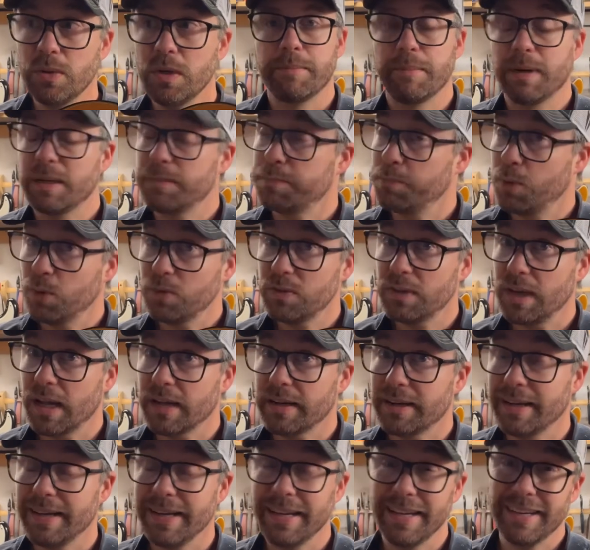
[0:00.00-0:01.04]
but most
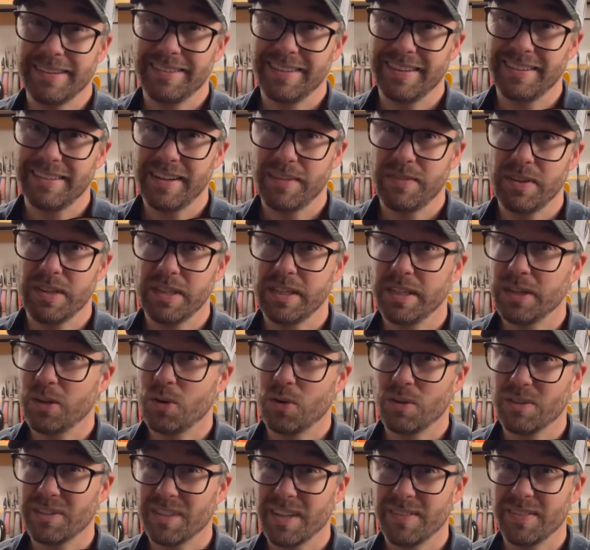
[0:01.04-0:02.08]
likely it's a 70
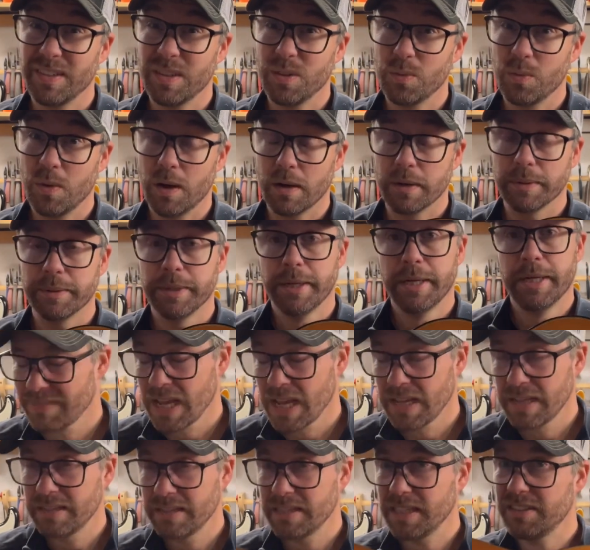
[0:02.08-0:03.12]
or 71.
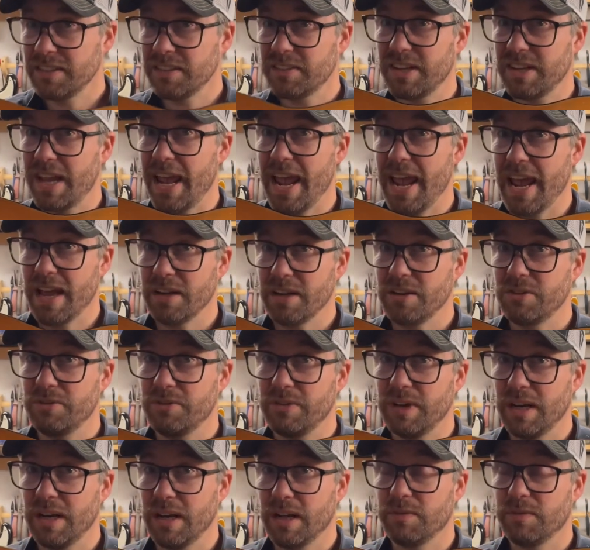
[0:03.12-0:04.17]
This is an
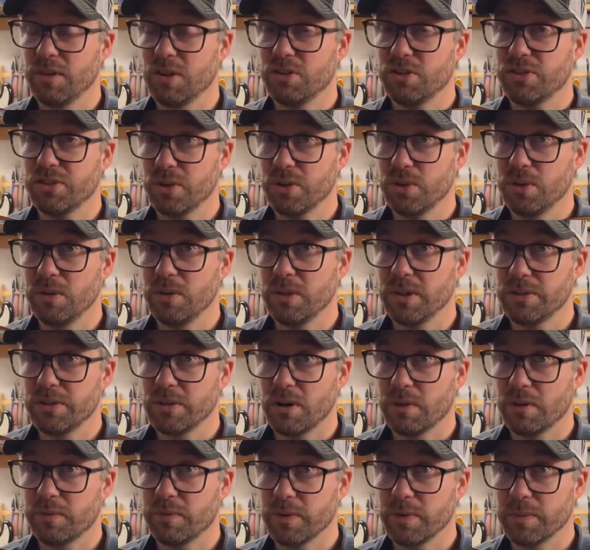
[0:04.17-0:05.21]
entry-level school
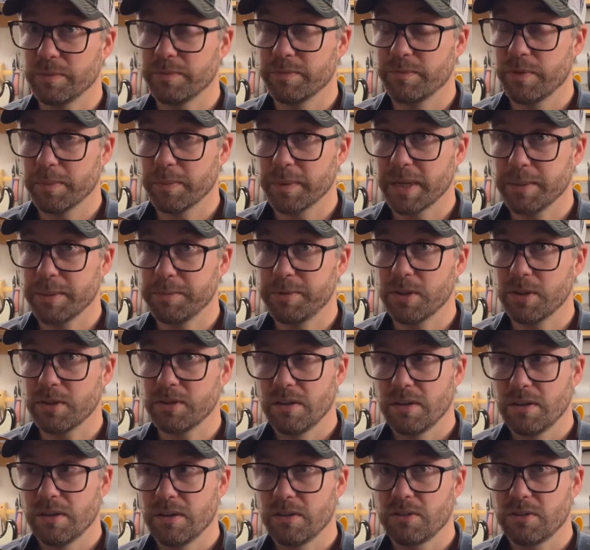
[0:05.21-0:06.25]
guitar from Gibson,
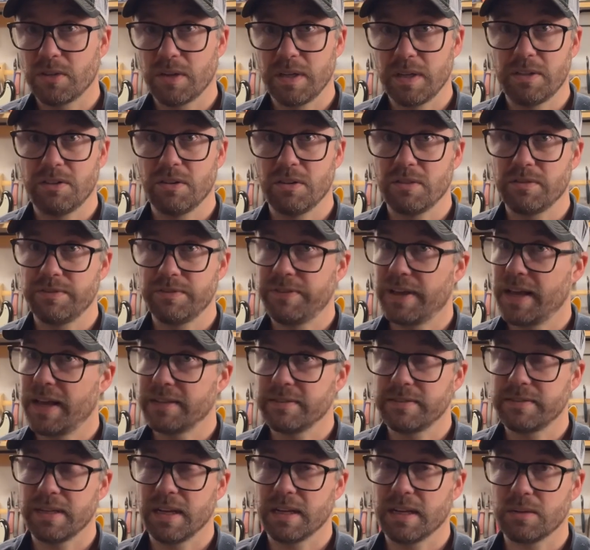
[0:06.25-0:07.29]
so it's not
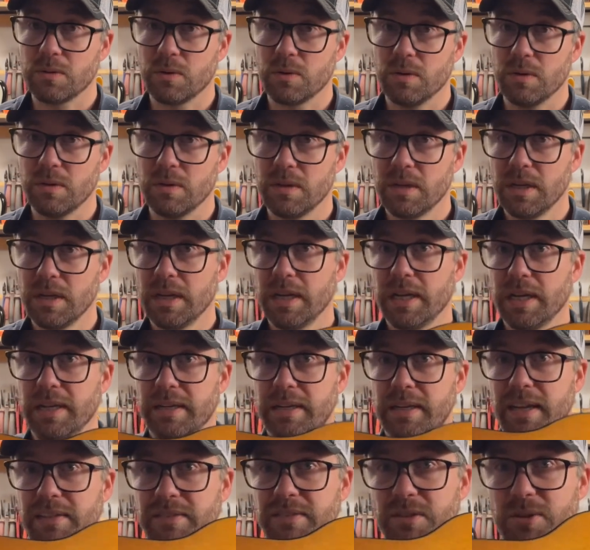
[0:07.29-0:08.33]
fancy at all. It
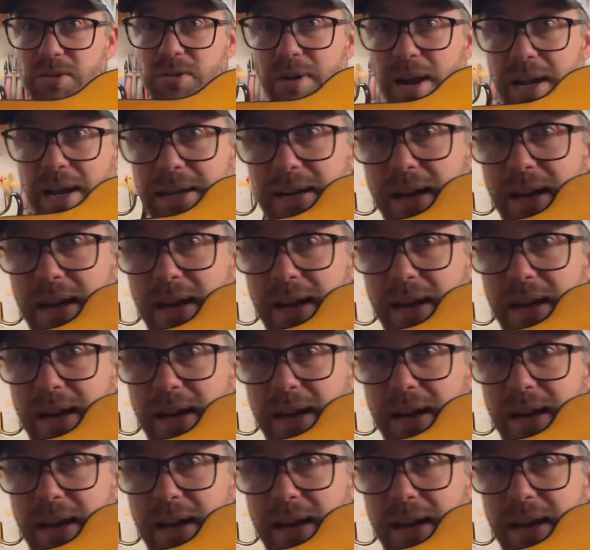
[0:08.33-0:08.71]
has the cracked